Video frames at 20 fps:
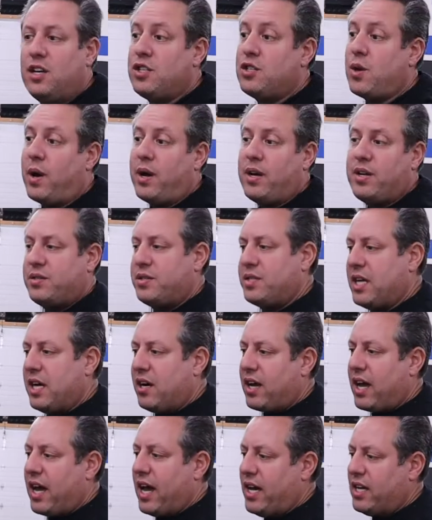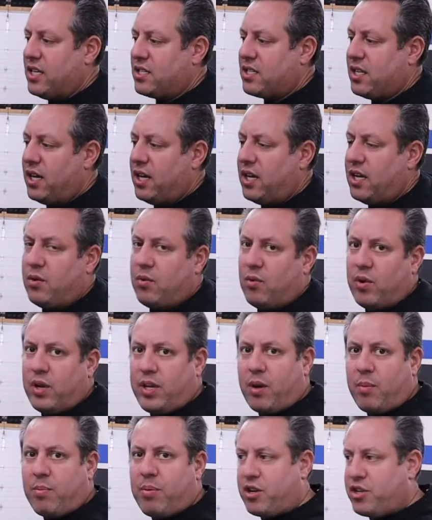So I always tell guys that
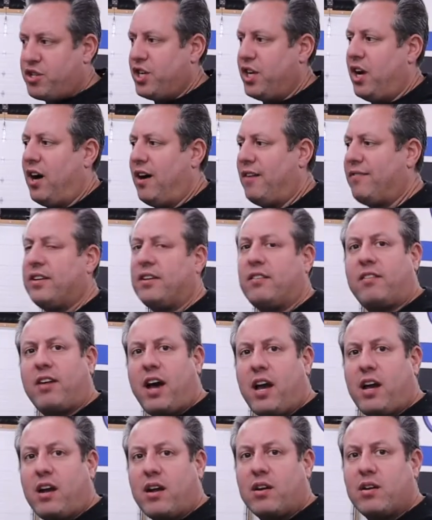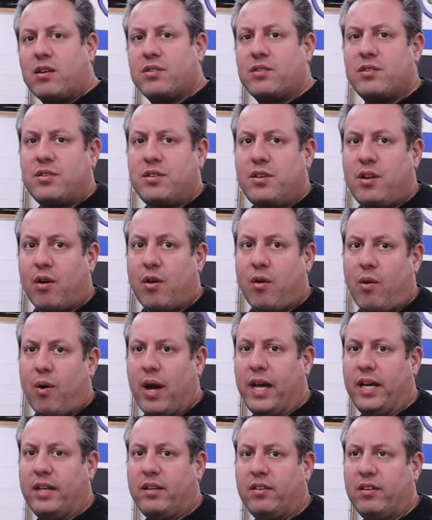when you're pushing off the tires, you're
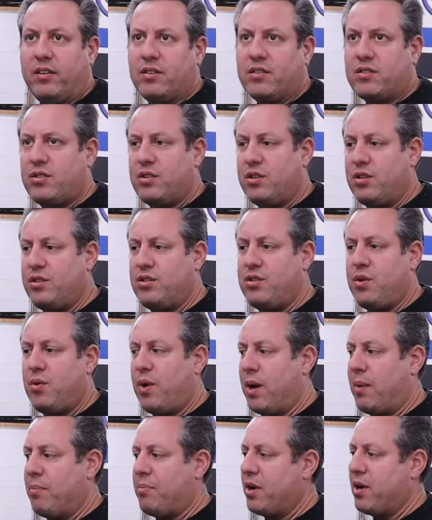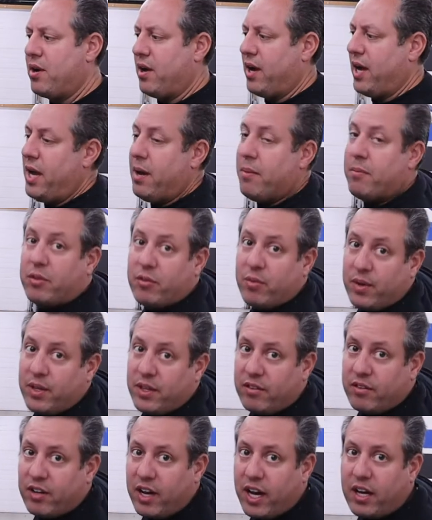great. As soon as you want to put your hand
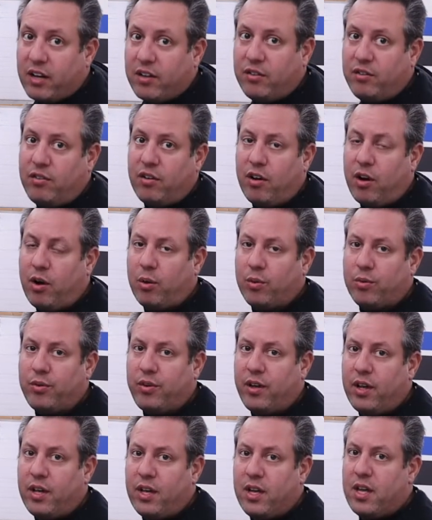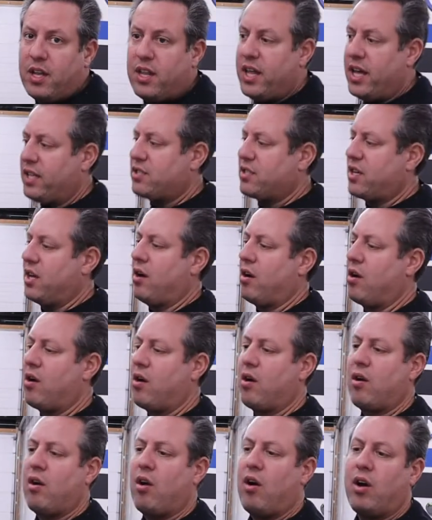between the tire, don't. That's going to
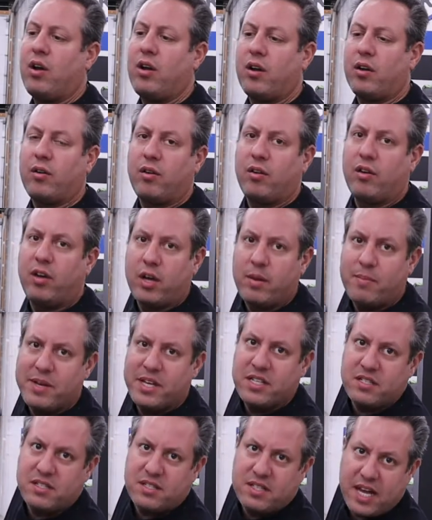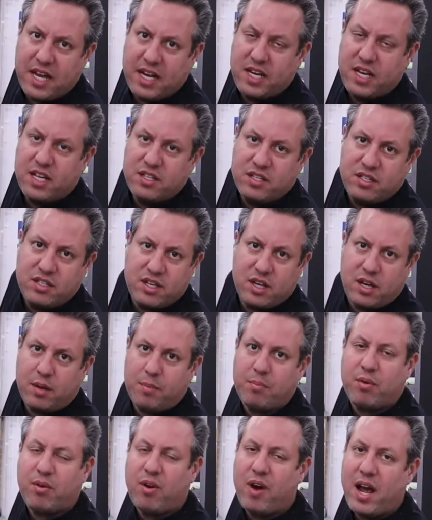hurt all your ligaments, tendons, you
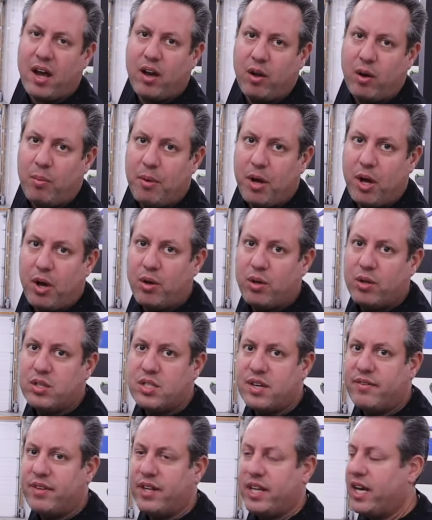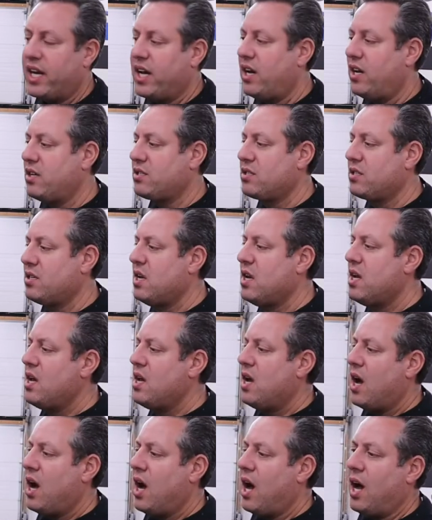can crack little bones, everything else.
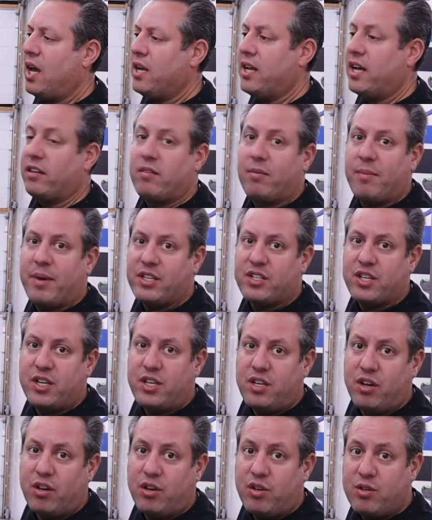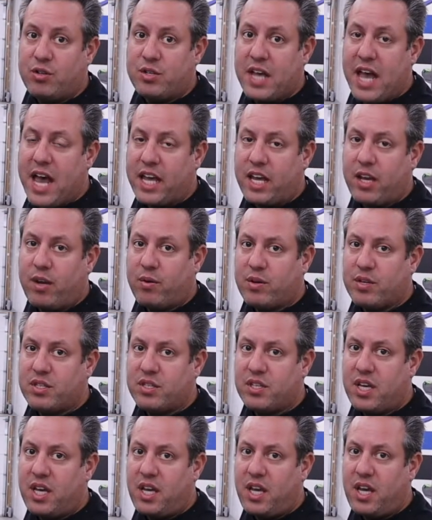Not to mention you lose
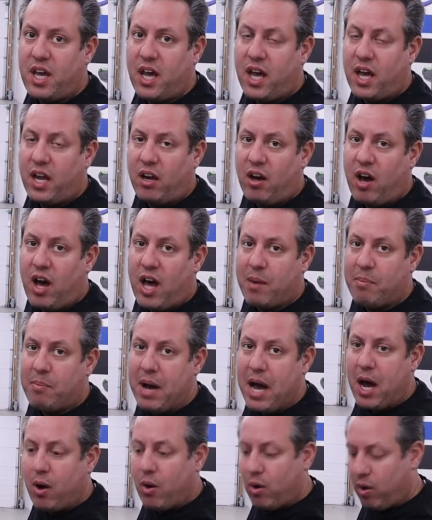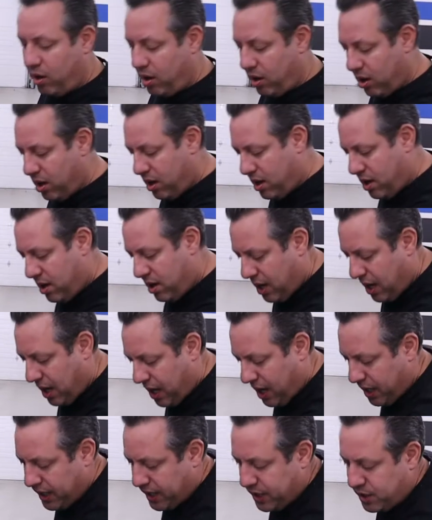accuracy and a lot of power.
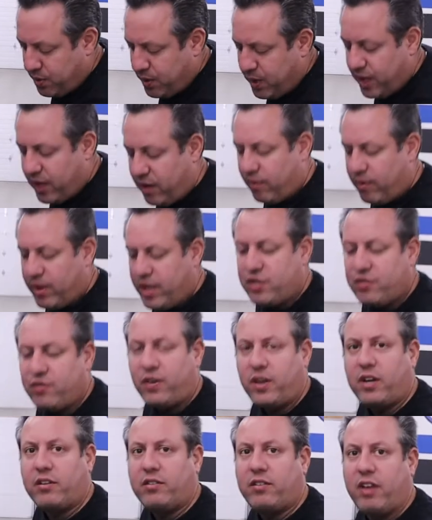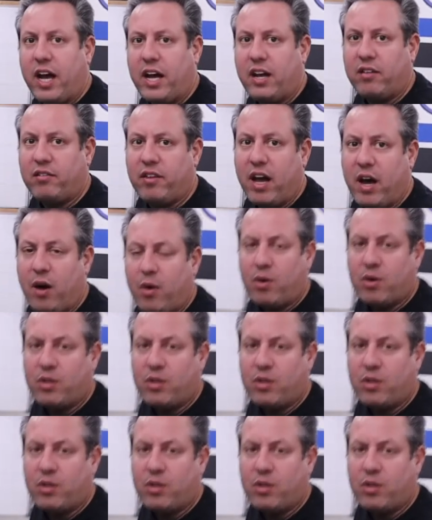That's where you're going to reach for your tire tower